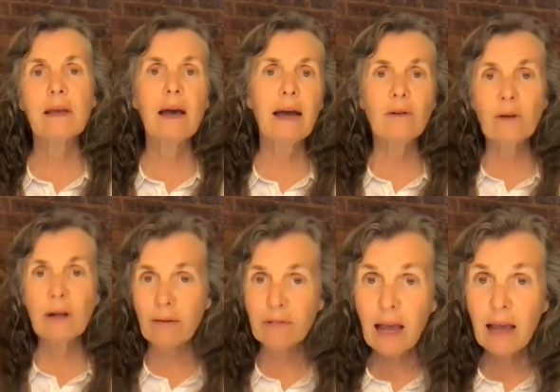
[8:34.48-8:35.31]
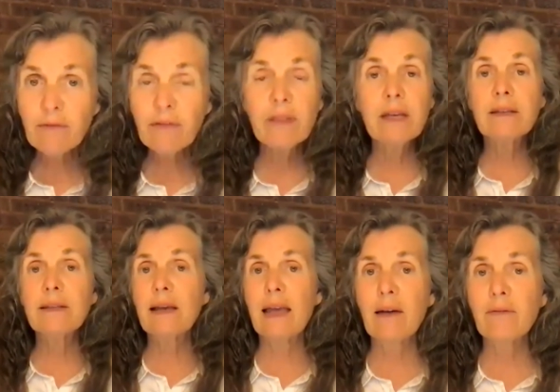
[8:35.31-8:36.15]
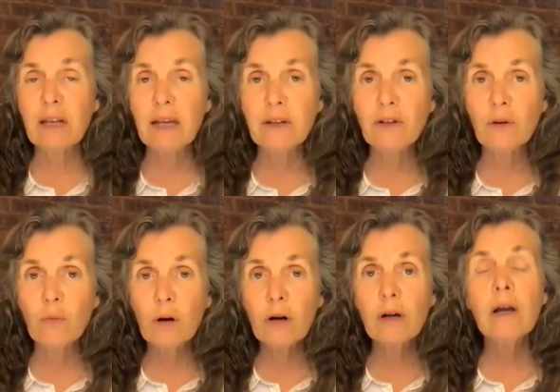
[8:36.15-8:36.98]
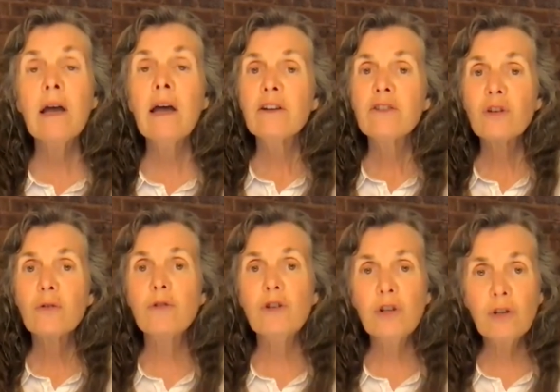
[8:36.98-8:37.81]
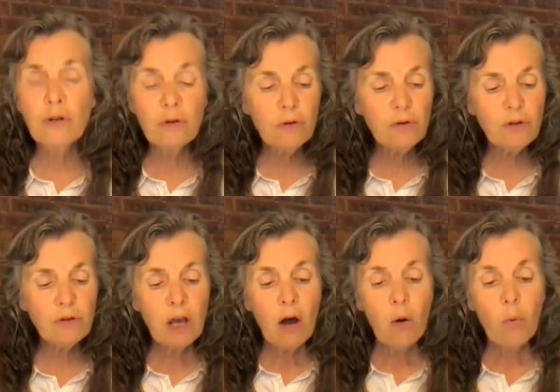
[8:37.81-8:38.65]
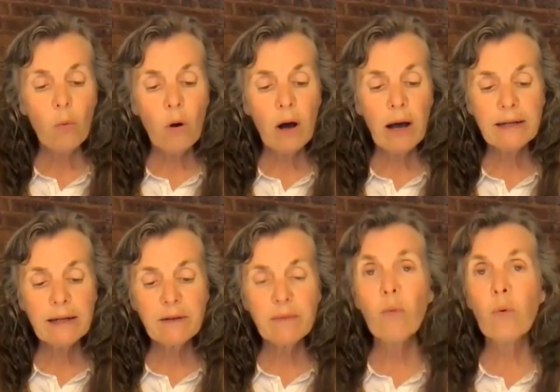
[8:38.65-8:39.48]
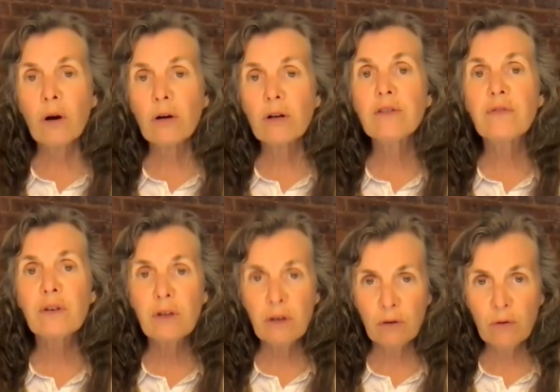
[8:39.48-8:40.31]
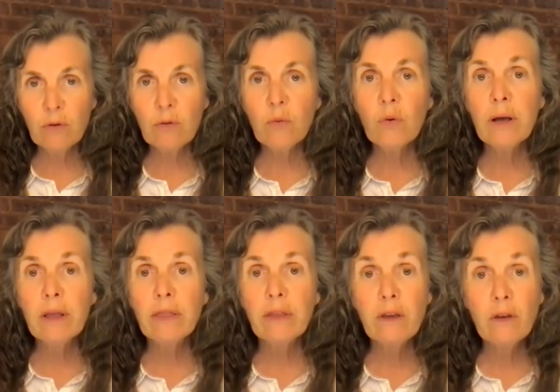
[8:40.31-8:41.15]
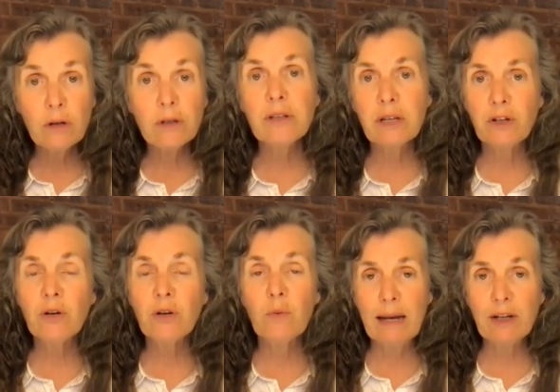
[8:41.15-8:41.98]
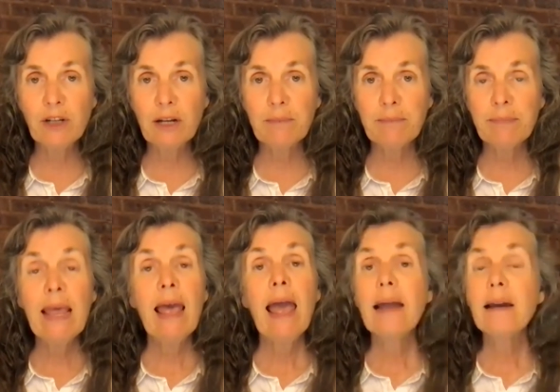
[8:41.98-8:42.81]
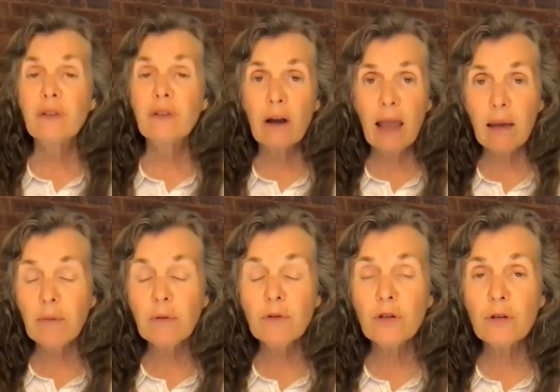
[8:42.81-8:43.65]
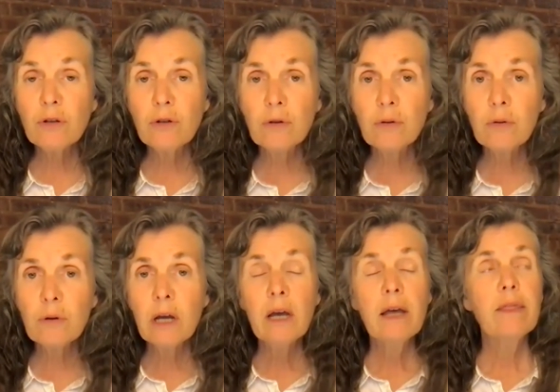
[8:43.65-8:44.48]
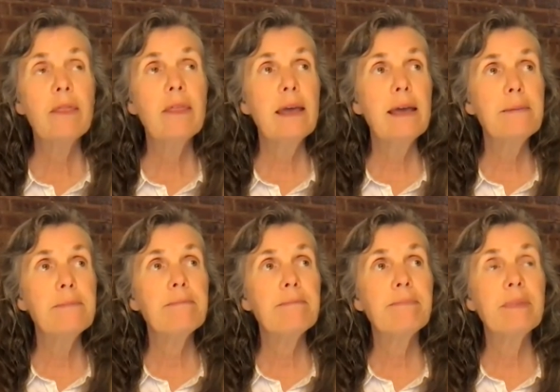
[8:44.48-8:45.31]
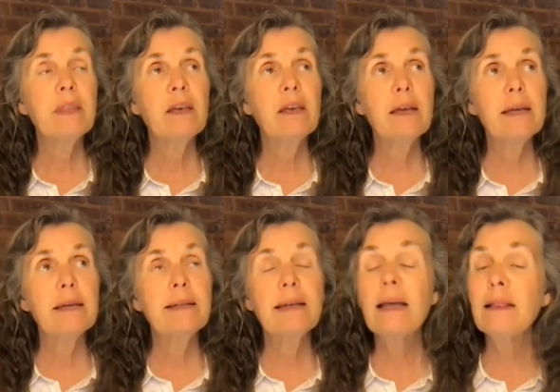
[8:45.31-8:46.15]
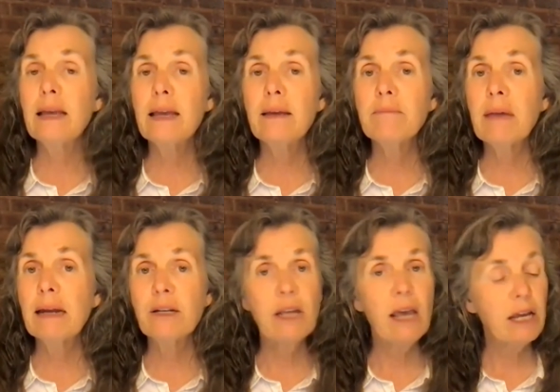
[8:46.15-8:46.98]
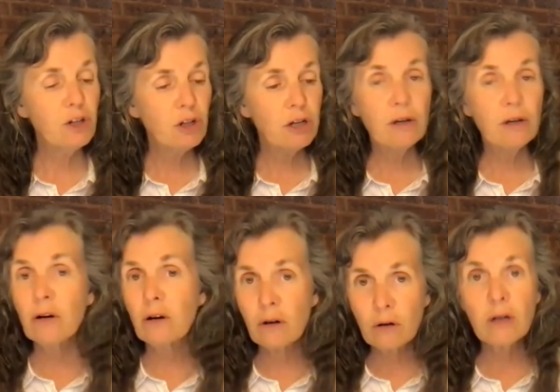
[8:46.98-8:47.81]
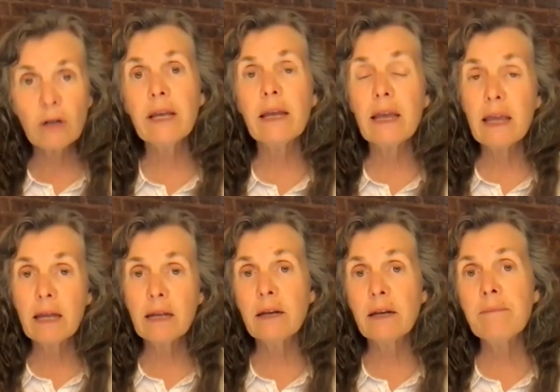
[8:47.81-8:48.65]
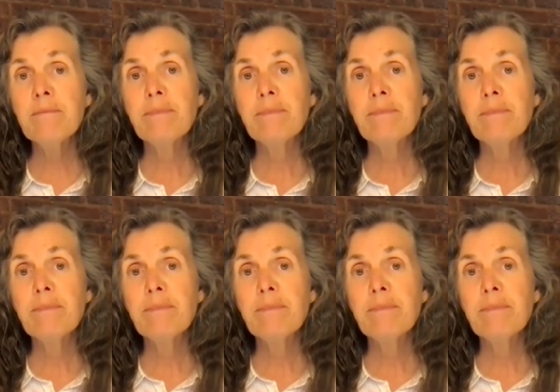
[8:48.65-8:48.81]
I don't have time for this, I have to get to work. So choose what works for you with your situation. And if you're able to do the the daily meditation early in